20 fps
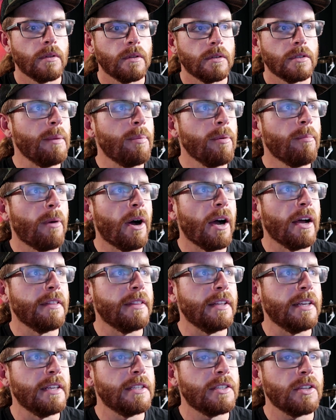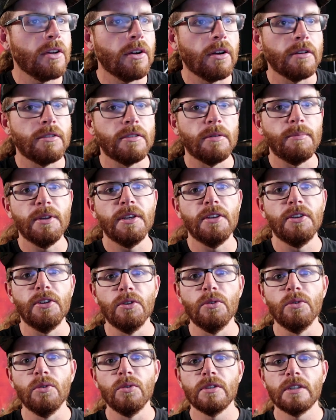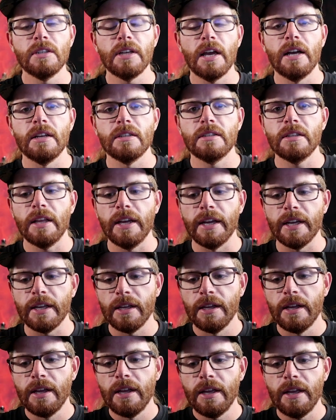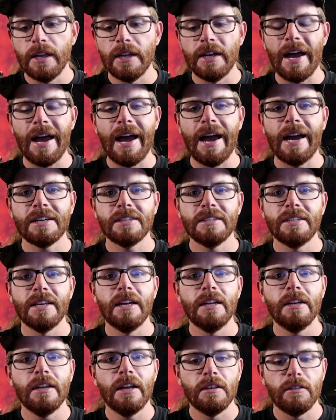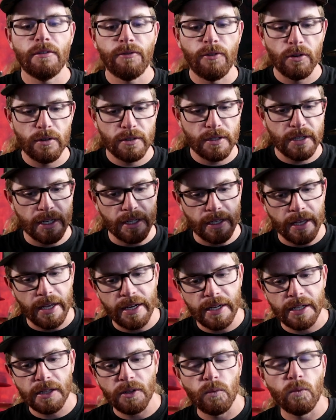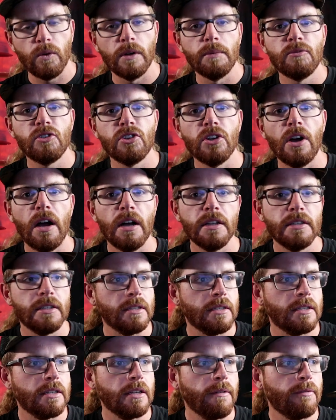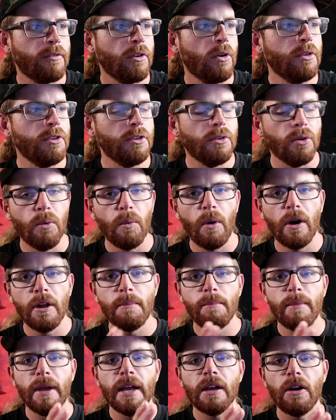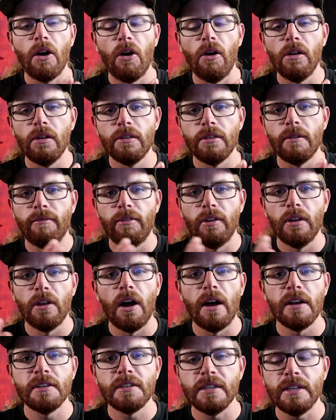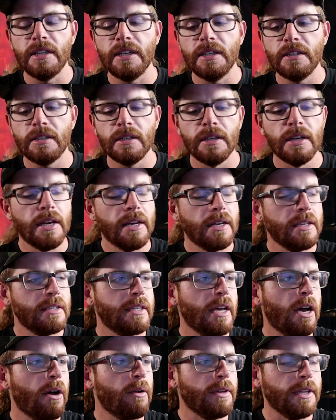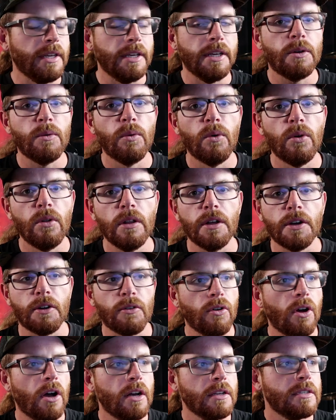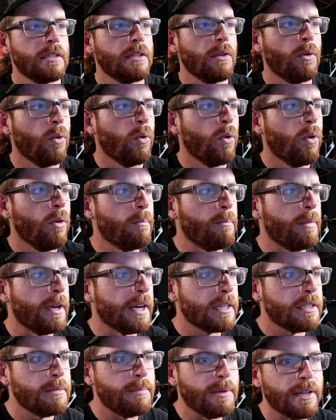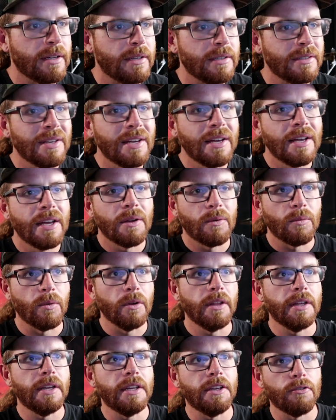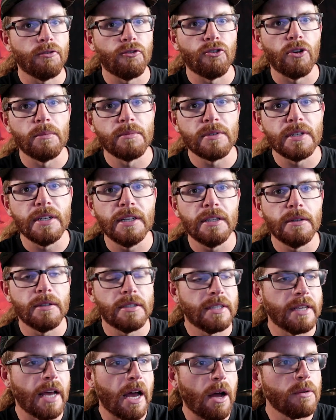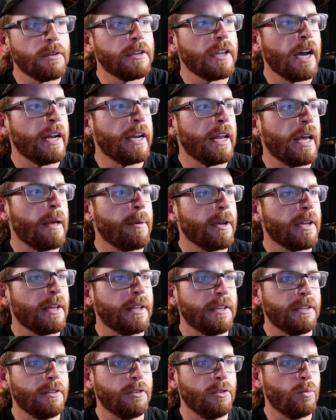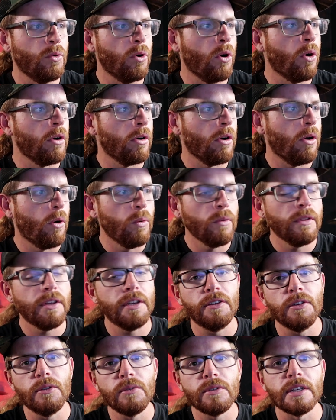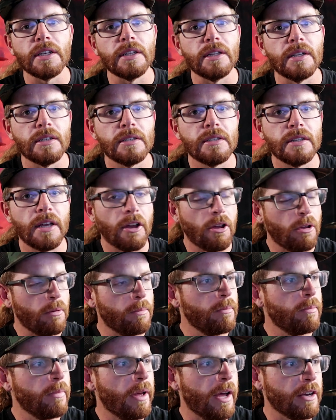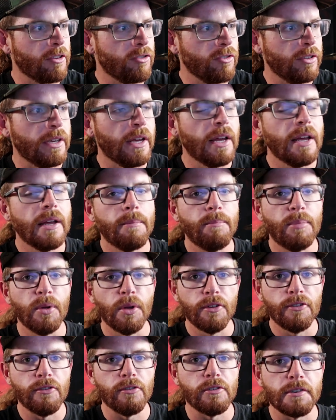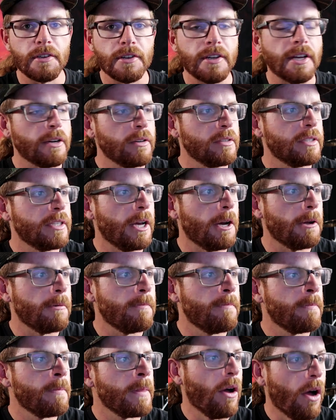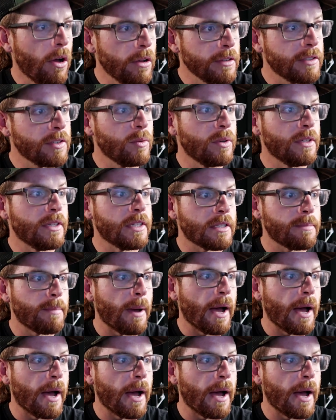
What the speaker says: Keep in mind these are to be used as like an accent as far as like hitting the rim shots and stuff go. You don't want to make all the velocities sound equal across the whole mix, because really your drums need to sound dynamic, and you are only using this to help actually build your snare sound. Also in this